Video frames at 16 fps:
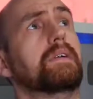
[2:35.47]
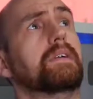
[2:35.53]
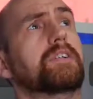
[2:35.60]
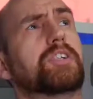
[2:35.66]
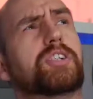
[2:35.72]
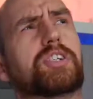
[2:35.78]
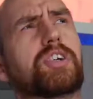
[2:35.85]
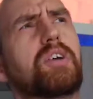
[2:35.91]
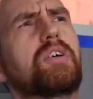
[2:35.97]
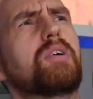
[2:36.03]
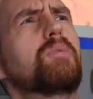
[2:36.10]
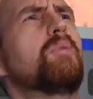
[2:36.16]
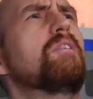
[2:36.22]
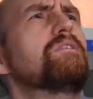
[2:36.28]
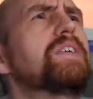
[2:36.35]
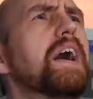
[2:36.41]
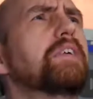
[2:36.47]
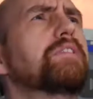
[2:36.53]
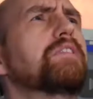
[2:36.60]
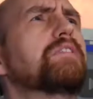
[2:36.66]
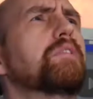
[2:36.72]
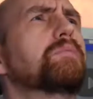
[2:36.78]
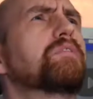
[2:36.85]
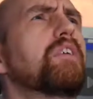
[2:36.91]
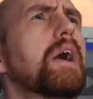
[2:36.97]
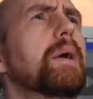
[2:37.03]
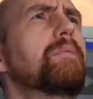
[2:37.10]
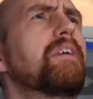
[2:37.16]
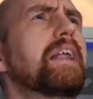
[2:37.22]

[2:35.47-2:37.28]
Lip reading: Shut up, 1,000 subscriber